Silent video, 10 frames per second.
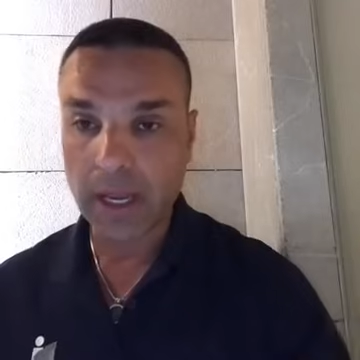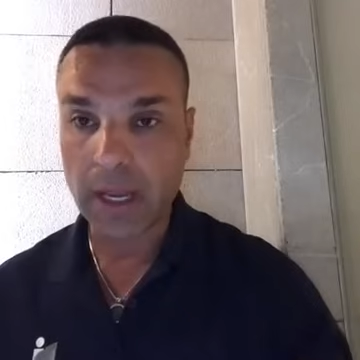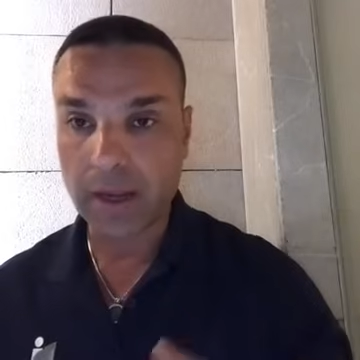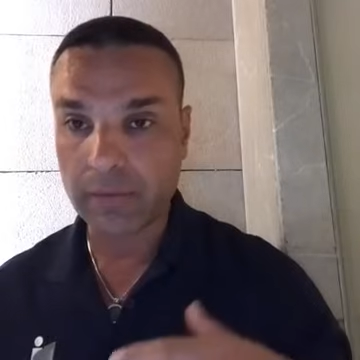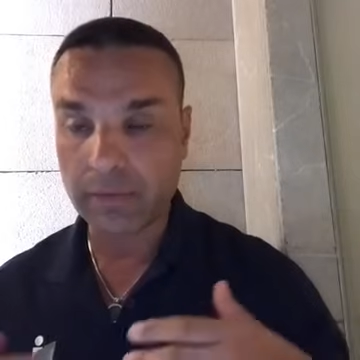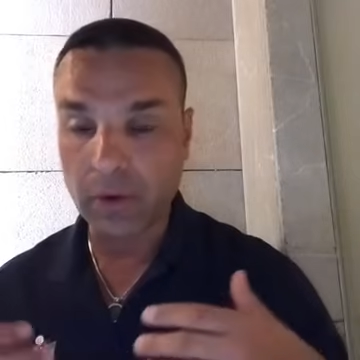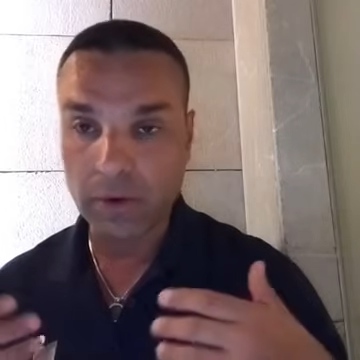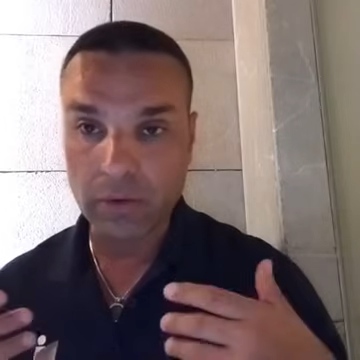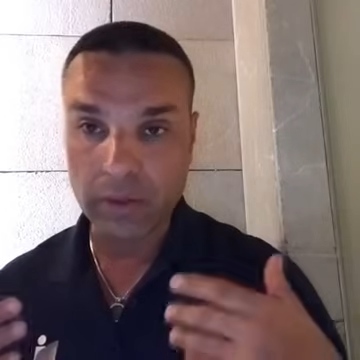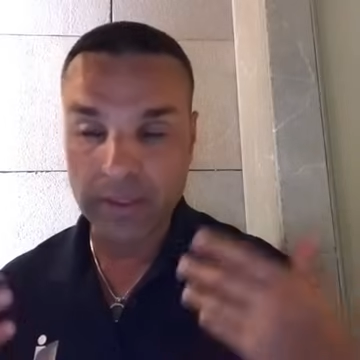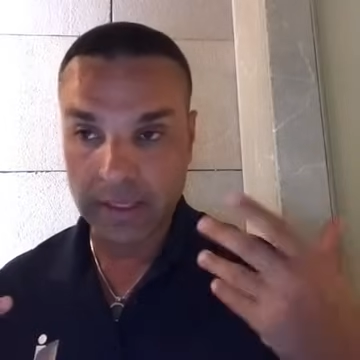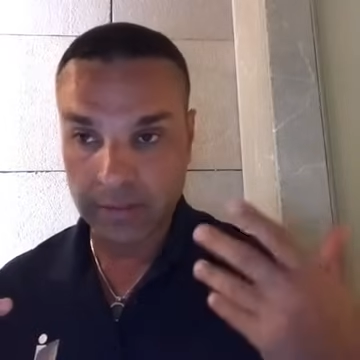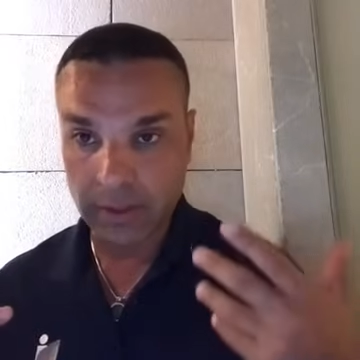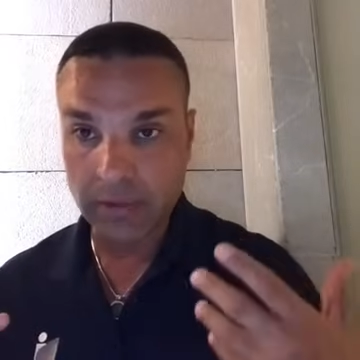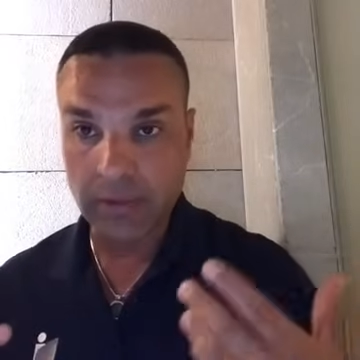And not only that,
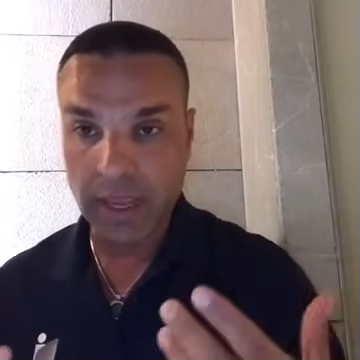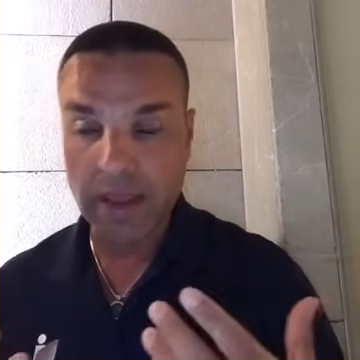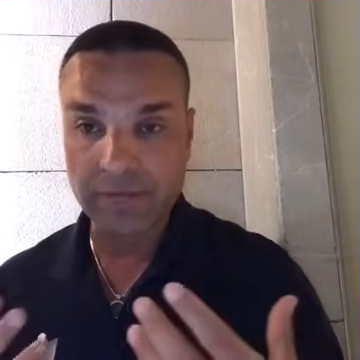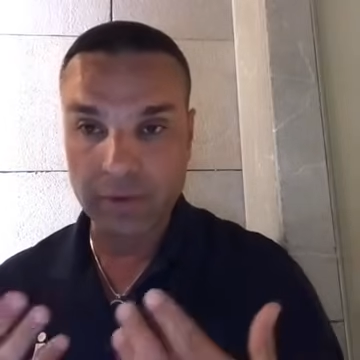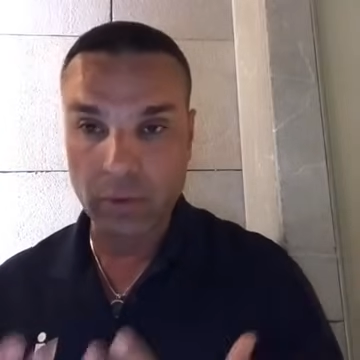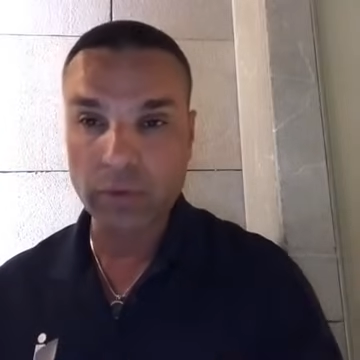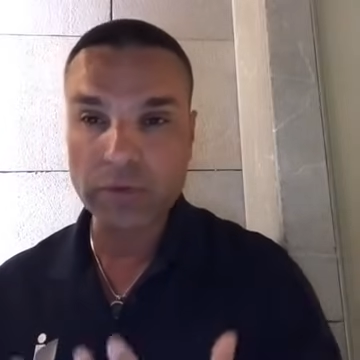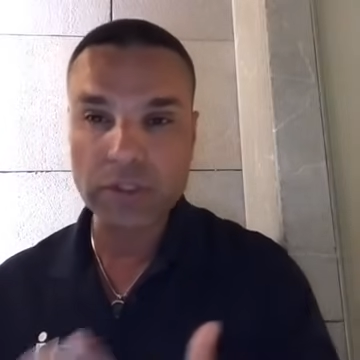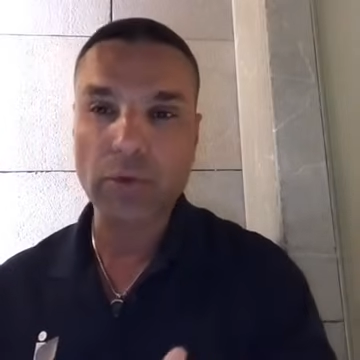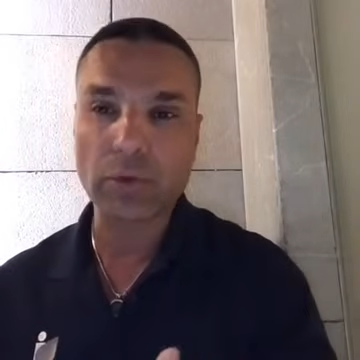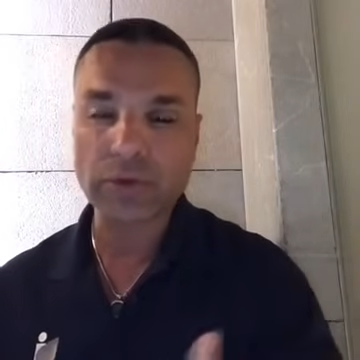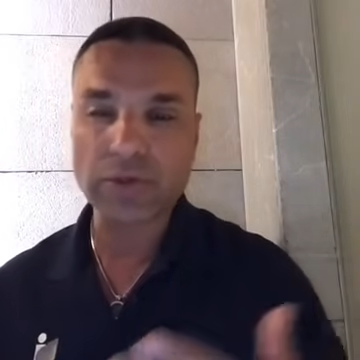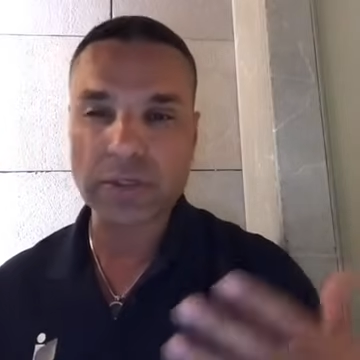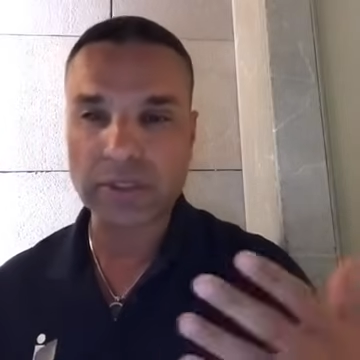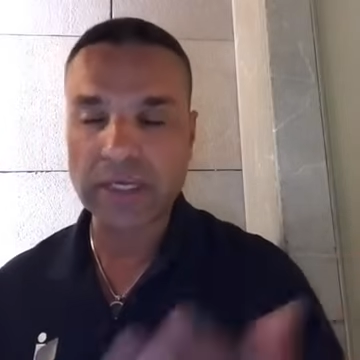they have their own
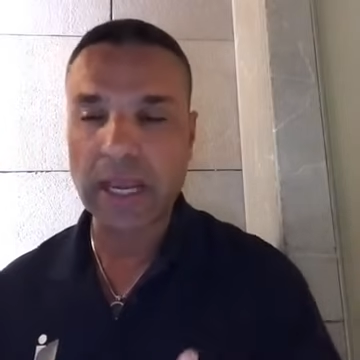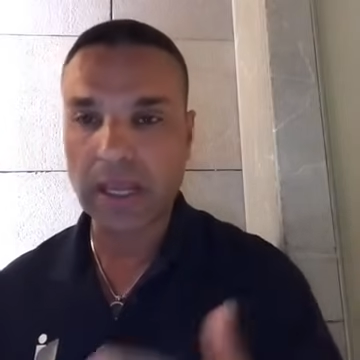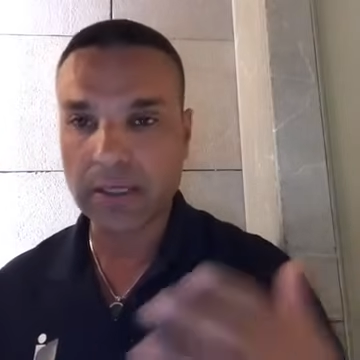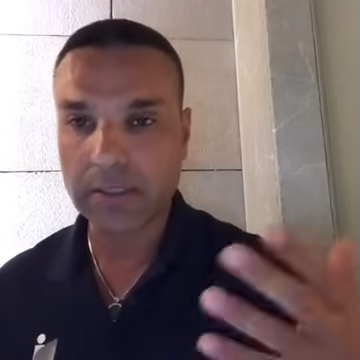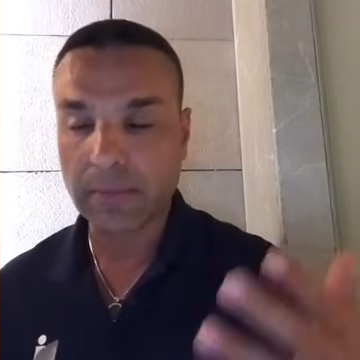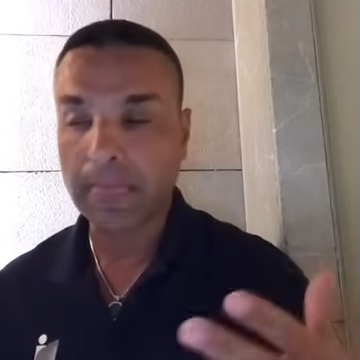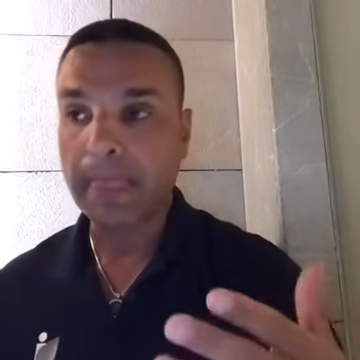soldiers and tanks,